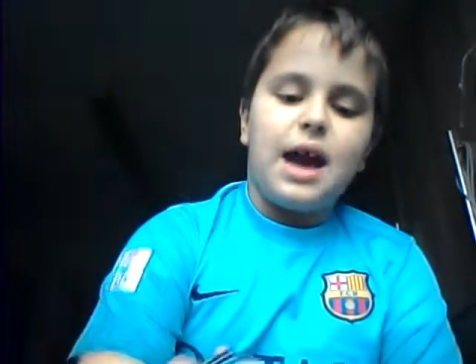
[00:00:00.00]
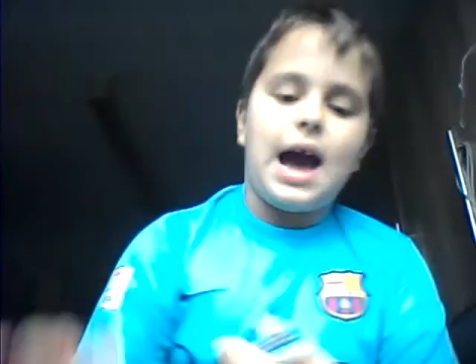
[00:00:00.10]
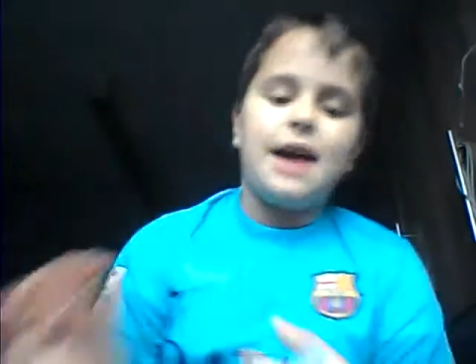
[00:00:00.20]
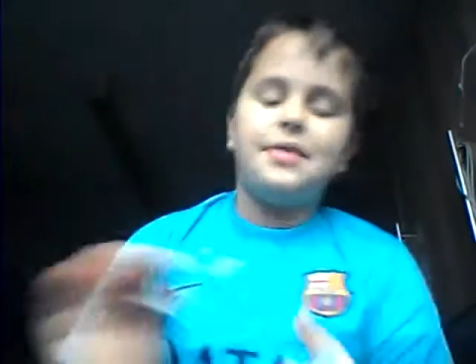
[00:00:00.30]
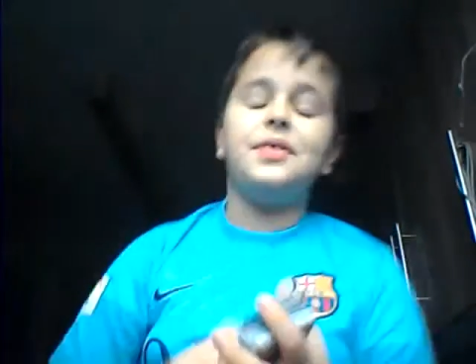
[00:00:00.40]

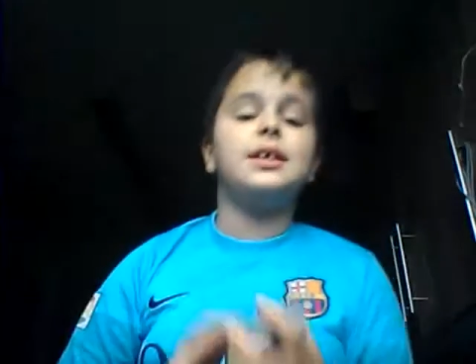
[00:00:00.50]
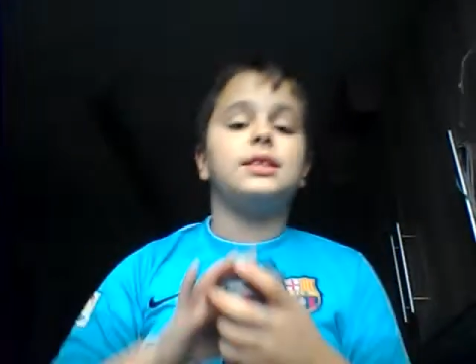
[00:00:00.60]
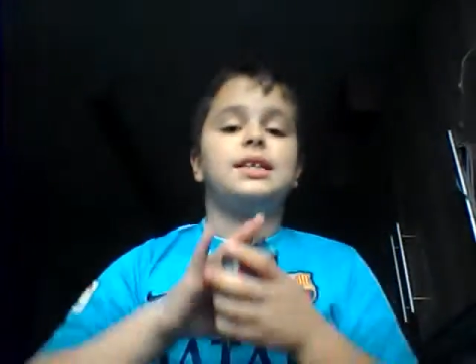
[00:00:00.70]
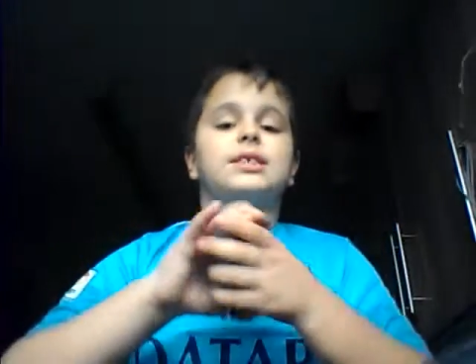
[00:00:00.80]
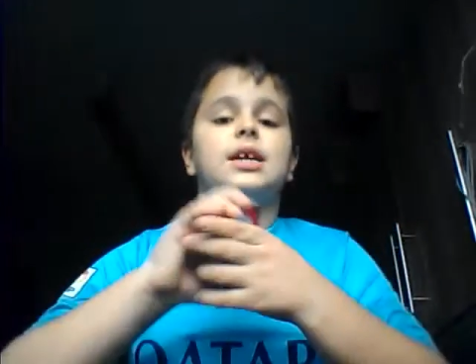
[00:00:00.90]
I
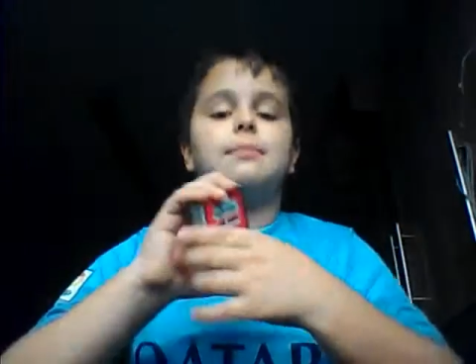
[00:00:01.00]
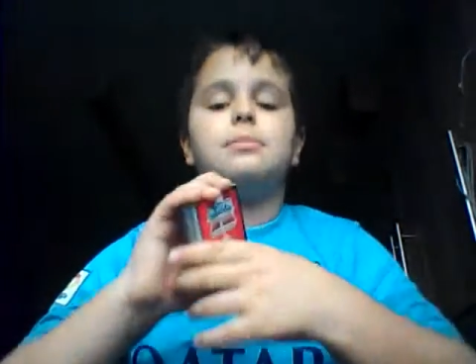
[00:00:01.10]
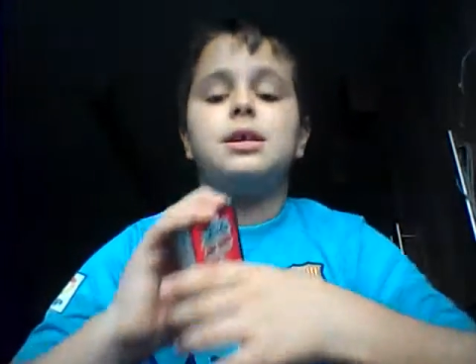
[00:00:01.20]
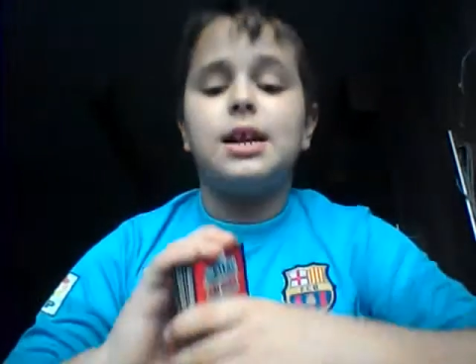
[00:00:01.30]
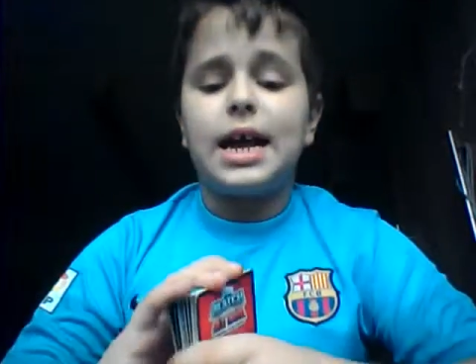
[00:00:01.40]
think there's gonna
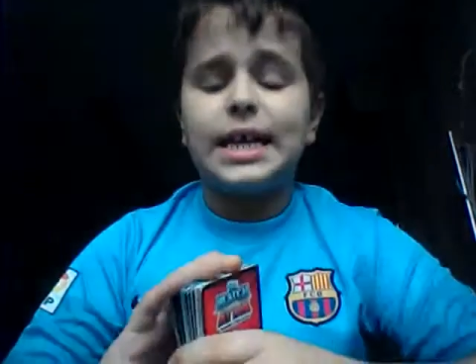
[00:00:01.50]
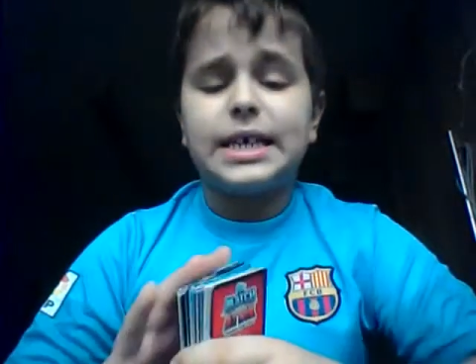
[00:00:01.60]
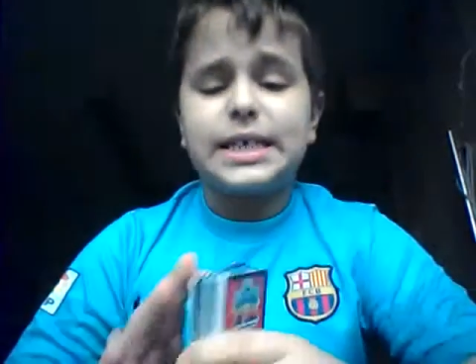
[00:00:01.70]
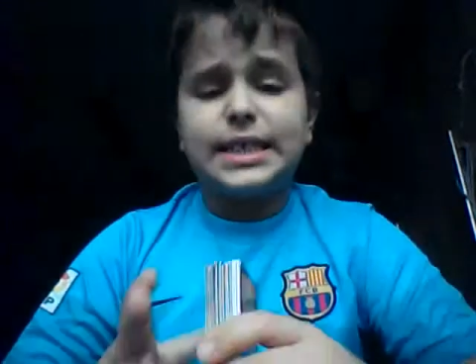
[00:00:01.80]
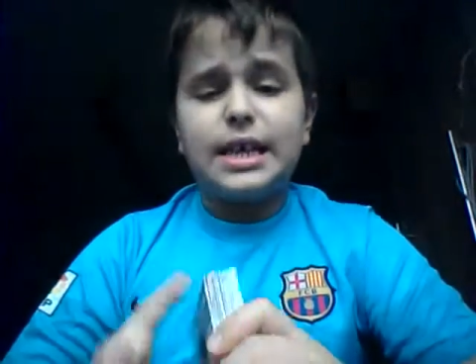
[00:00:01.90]
be
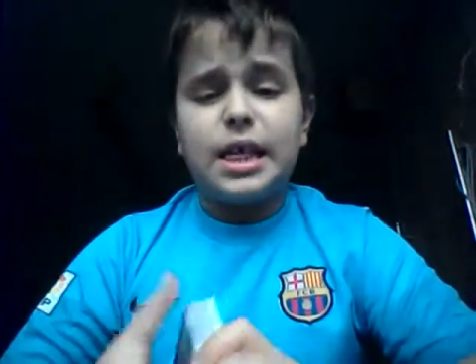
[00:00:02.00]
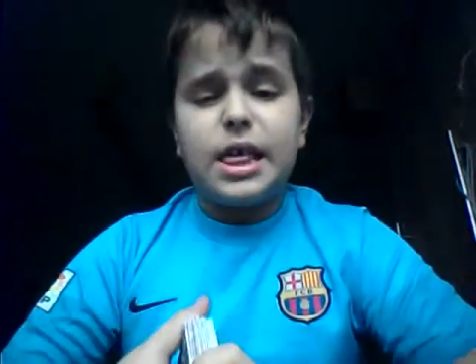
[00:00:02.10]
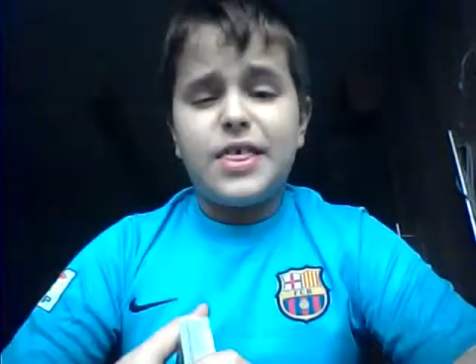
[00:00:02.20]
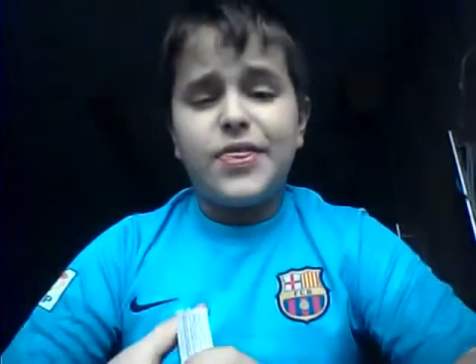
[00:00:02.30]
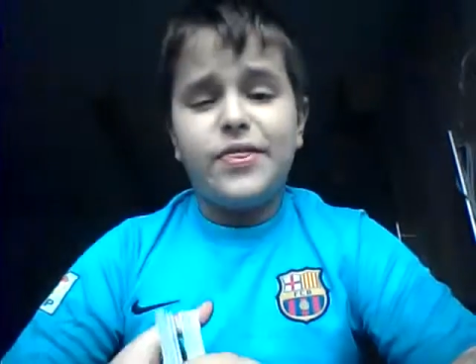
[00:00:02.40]
like
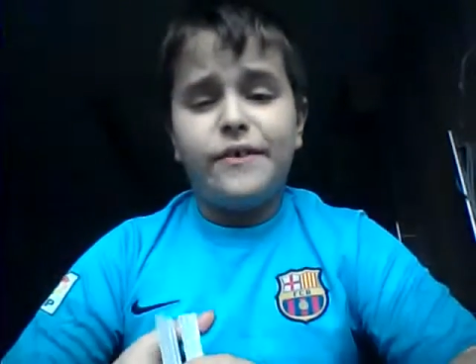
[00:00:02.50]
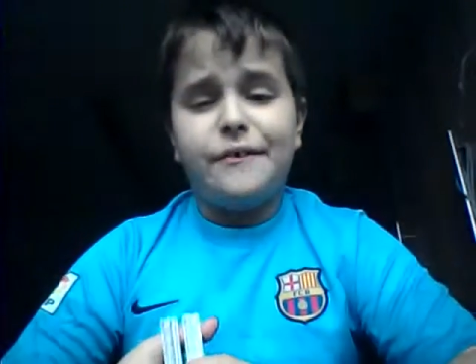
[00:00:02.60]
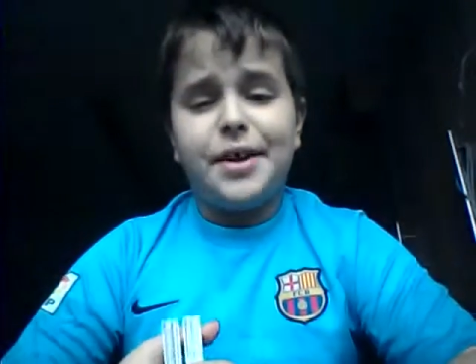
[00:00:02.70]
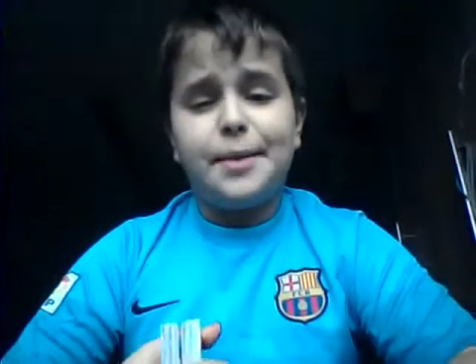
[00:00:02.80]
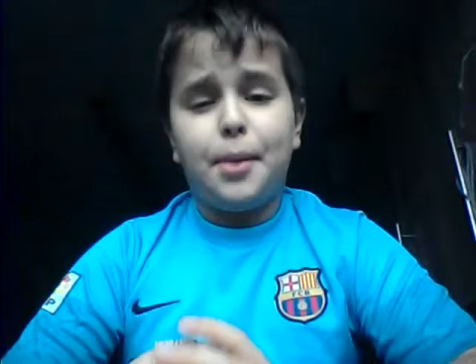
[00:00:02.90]

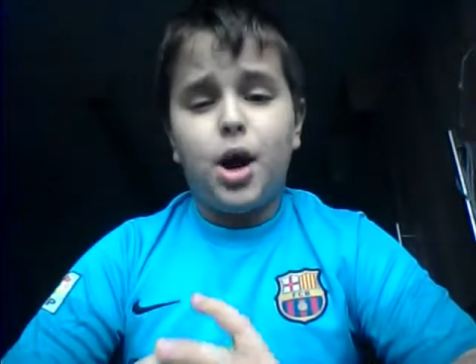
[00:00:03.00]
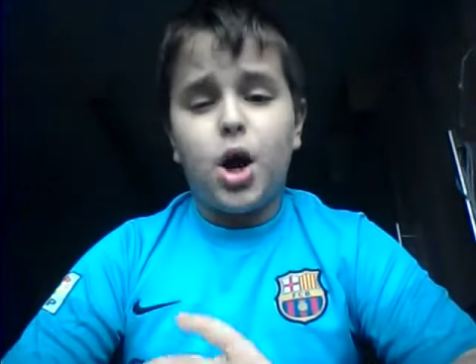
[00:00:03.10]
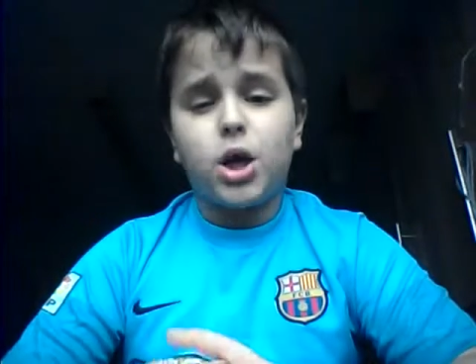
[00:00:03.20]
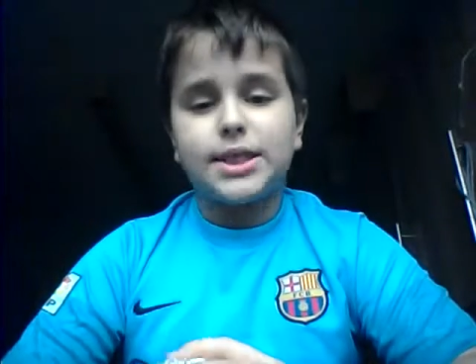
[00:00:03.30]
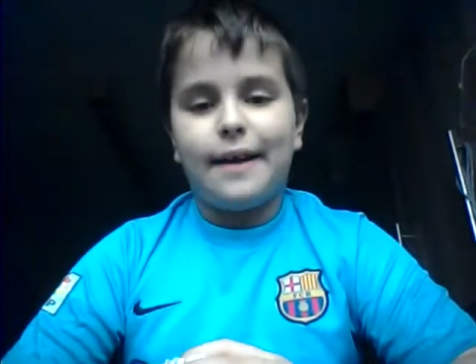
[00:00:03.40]
three
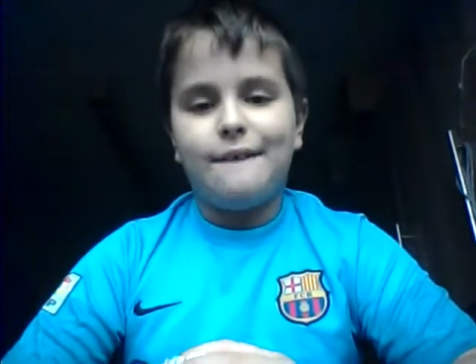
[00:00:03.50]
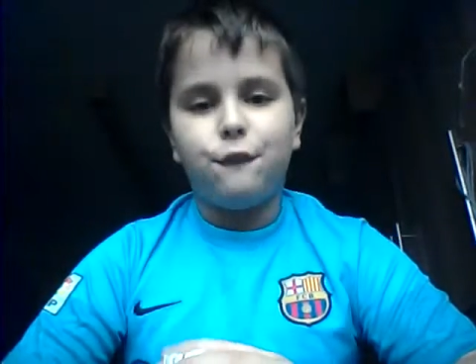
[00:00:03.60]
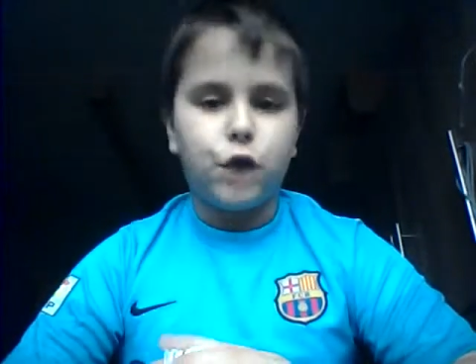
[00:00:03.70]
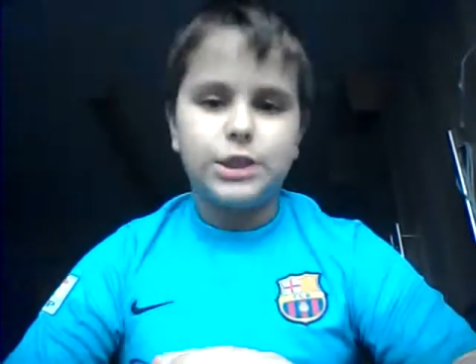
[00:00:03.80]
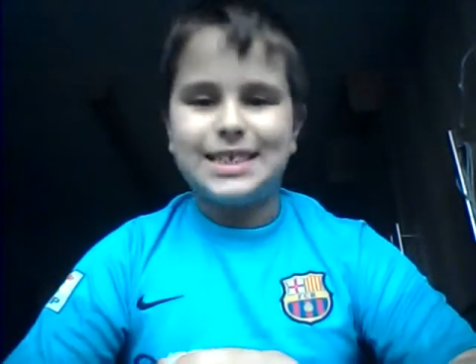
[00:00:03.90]
parts
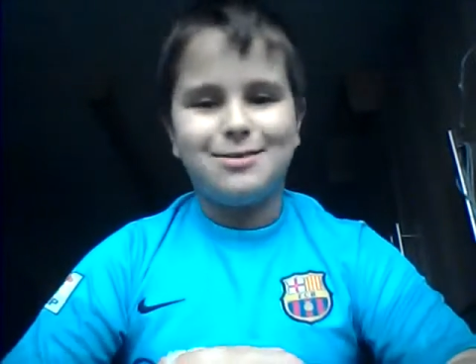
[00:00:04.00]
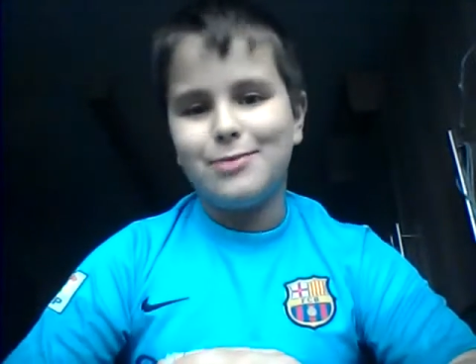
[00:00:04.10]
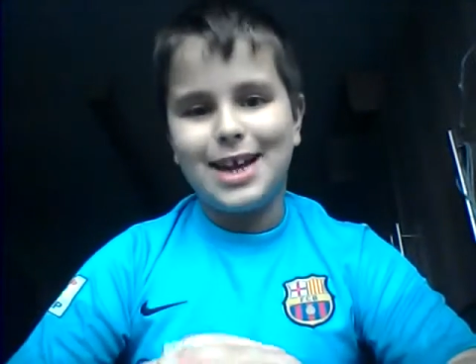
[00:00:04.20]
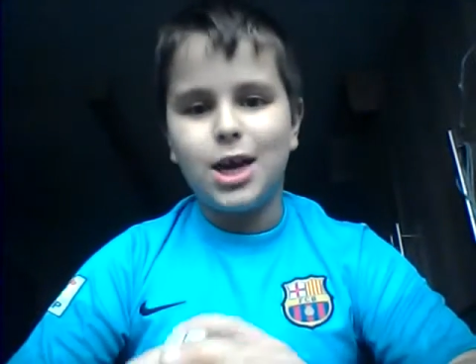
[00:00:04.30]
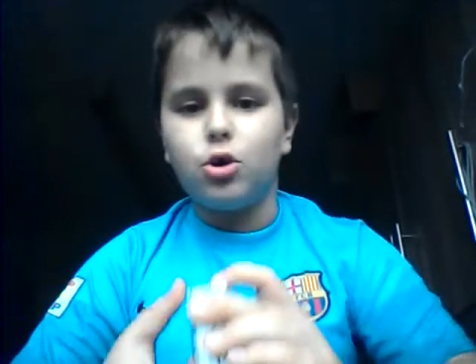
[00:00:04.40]
for this
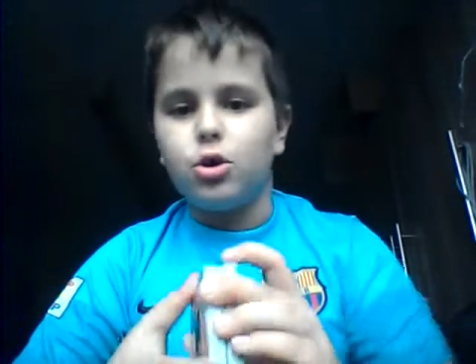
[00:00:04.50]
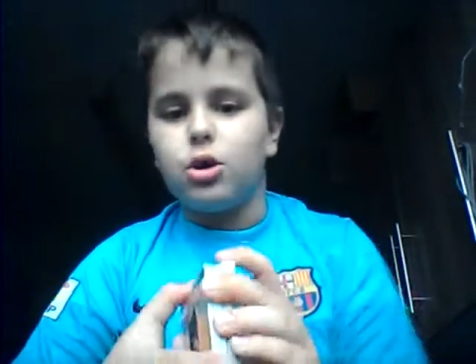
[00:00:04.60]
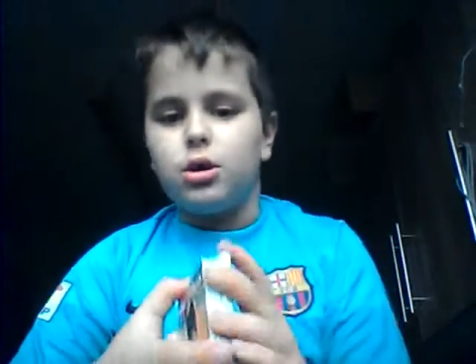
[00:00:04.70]
video.